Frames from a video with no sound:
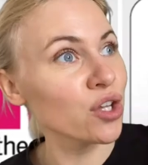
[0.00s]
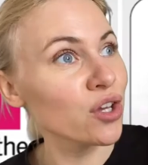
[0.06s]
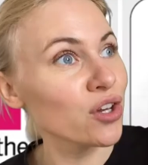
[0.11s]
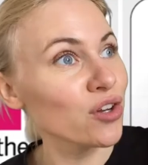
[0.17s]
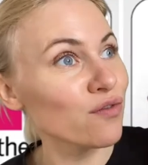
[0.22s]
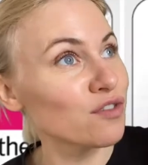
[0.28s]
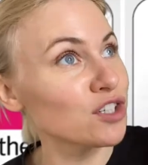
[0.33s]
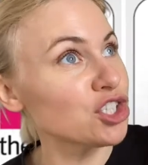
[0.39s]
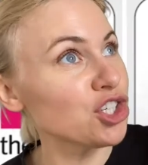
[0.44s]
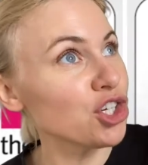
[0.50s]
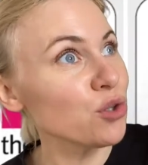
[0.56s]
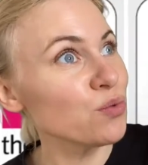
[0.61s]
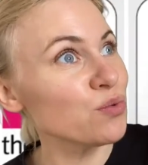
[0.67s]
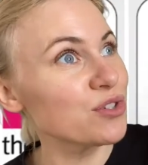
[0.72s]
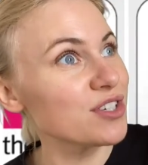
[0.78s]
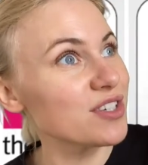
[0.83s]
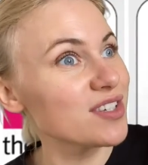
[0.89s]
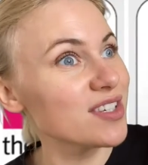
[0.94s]

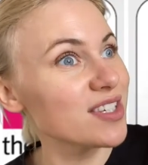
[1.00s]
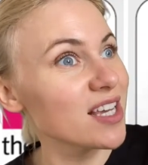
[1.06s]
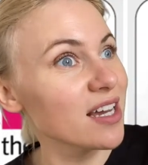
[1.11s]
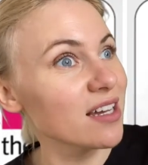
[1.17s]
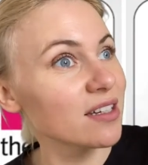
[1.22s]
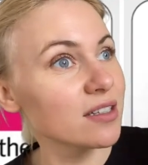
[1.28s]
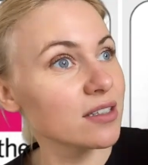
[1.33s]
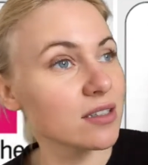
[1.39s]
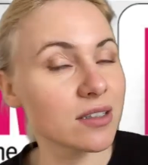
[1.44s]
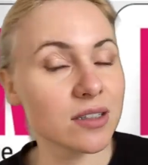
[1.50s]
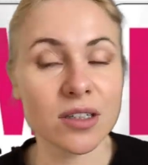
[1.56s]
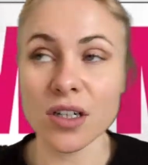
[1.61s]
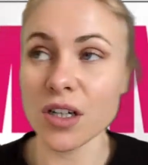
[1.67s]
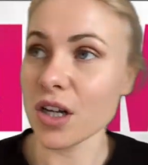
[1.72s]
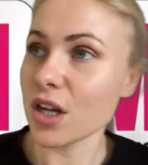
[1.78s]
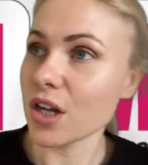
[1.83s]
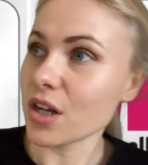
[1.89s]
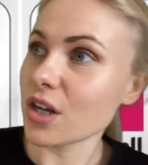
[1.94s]
Reduce.
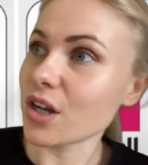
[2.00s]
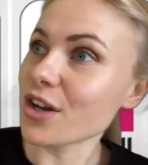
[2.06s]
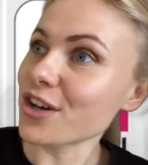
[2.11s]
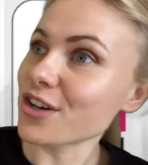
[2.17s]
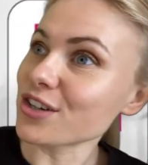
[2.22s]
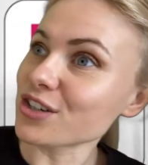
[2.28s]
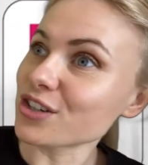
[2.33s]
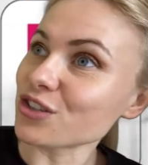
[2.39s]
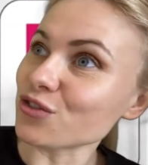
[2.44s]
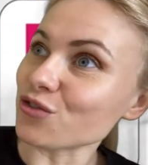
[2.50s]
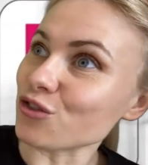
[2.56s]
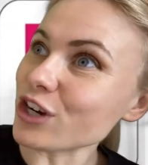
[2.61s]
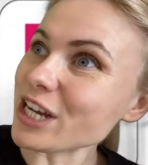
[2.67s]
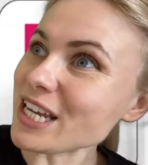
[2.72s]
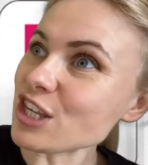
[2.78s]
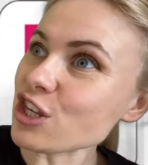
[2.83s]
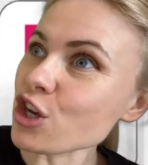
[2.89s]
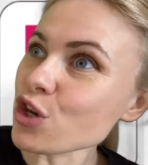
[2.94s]

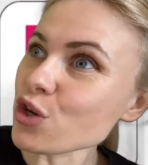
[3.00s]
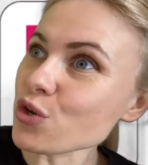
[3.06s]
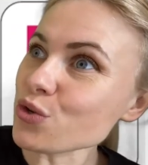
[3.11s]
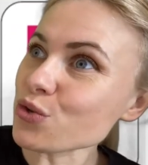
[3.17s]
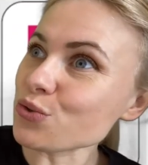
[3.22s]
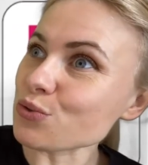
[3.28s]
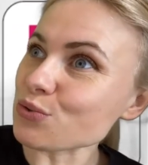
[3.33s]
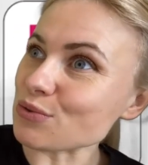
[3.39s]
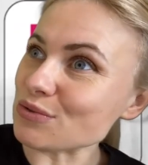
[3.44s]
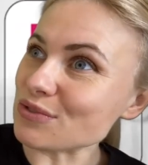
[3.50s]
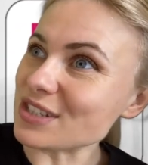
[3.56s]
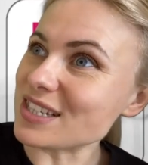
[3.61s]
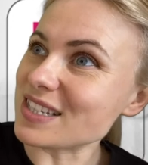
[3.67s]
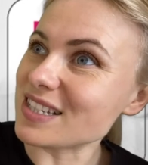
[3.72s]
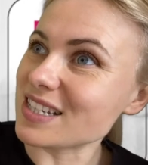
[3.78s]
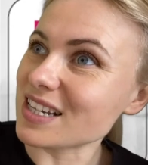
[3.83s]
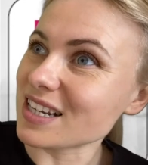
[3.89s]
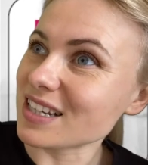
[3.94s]

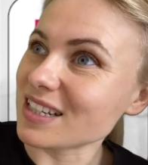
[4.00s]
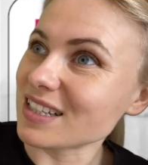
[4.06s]
Reuse.